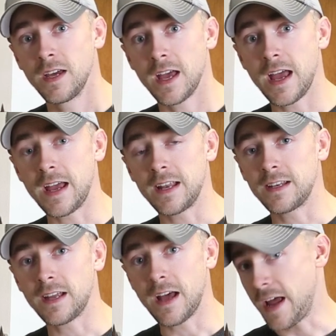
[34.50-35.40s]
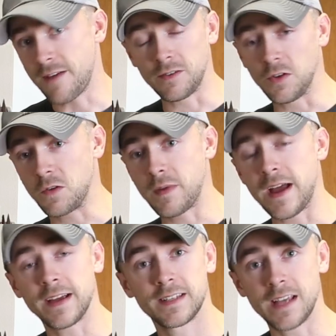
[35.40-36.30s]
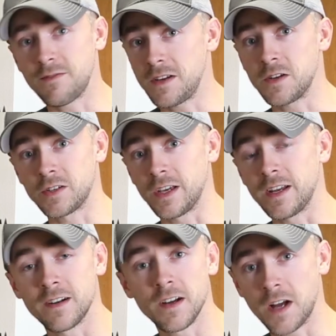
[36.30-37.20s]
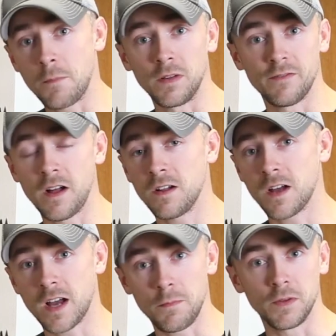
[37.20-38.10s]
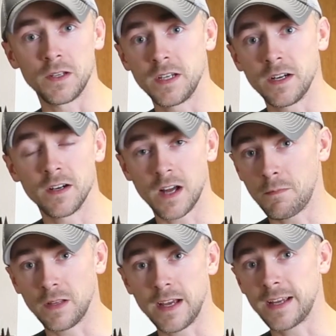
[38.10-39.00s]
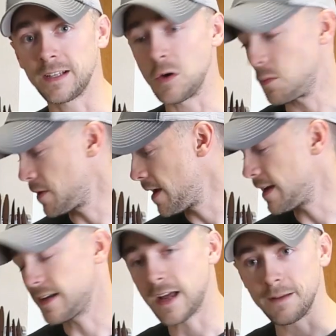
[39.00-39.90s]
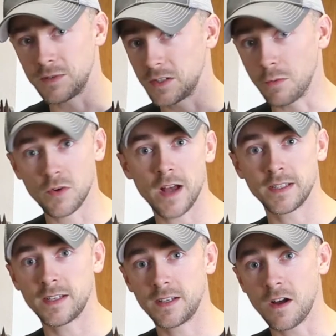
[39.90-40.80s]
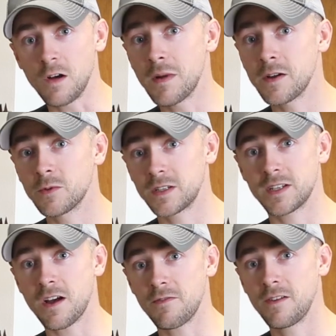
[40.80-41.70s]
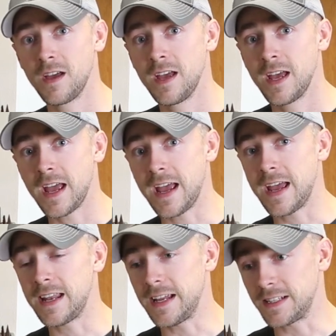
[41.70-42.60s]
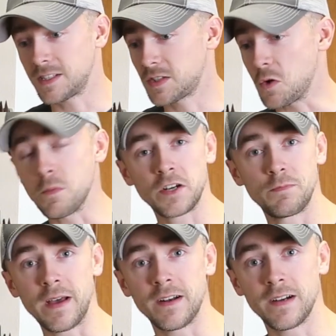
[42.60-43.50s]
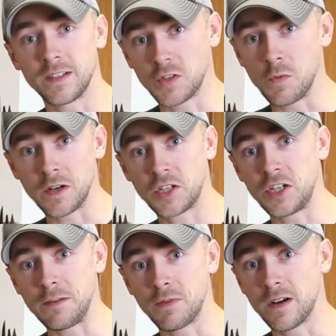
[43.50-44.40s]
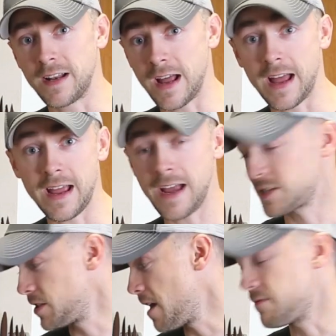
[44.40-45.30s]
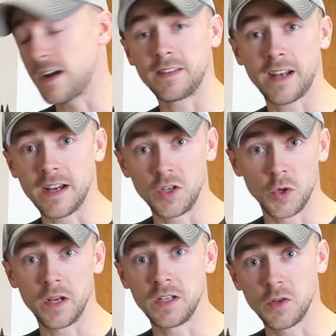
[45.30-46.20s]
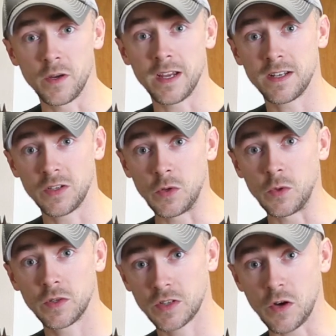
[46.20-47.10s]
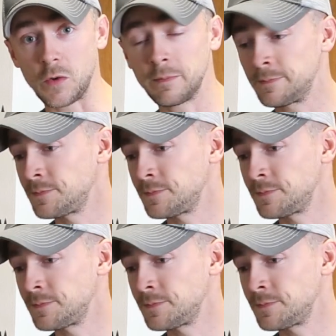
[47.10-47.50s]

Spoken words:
And I haven't looked back. 7 years later, a couple of elk, a couple of deer, a couple of antelope, and I'm still processing all my own stuff, and it's so much better and so much cheaper, and actually I find that I enjoy doing it too. So